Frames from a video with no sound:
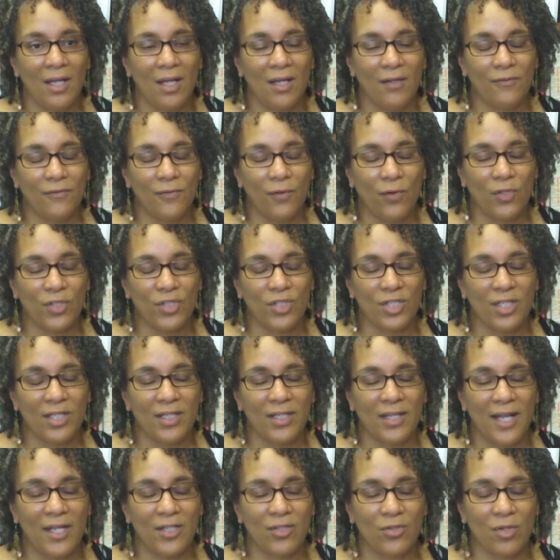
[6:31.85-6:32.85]

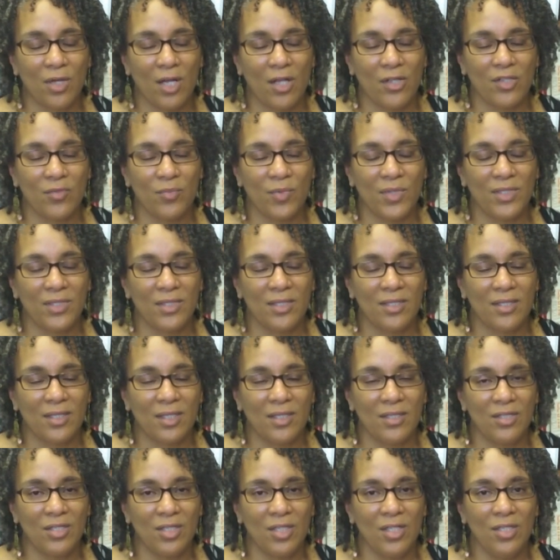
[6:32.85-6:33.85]
unfortunately that trial has been
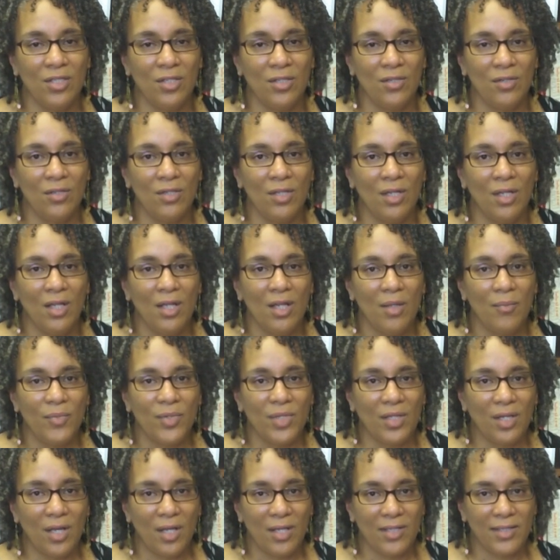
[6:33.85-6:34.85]
discontinued
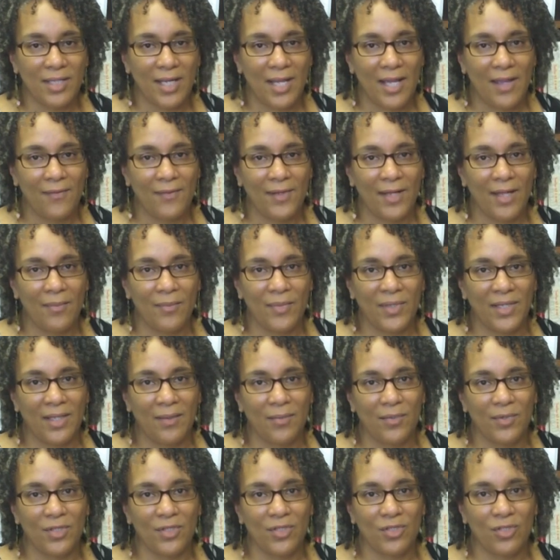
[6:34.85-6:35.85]
because they have not been
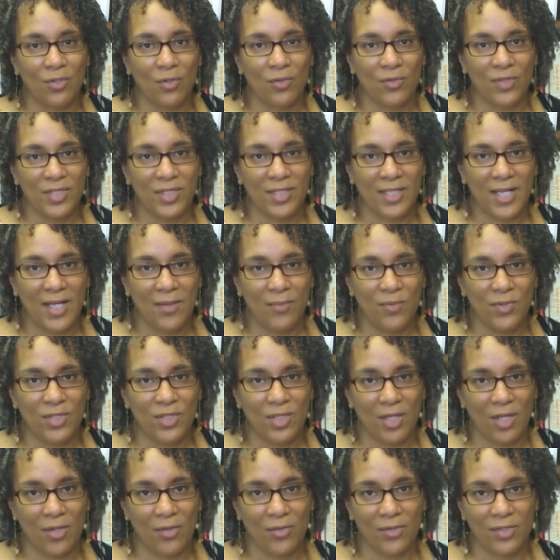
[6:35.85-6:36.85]
able to show the same
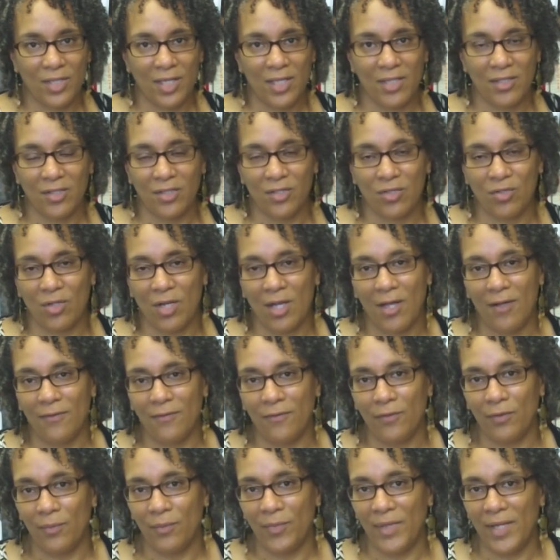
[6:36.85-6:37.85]
results as the trial
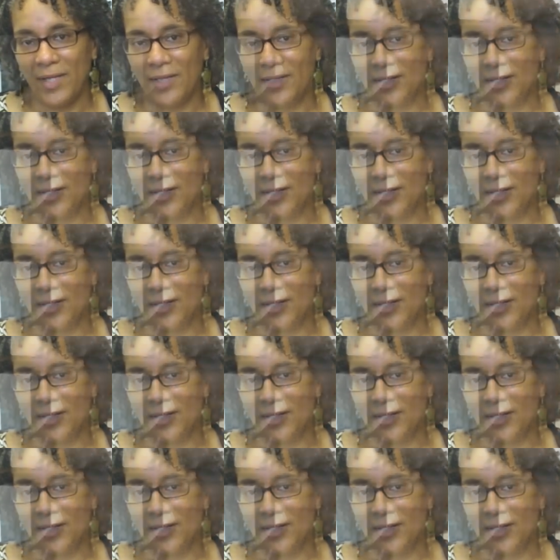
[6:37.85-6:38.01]
for men.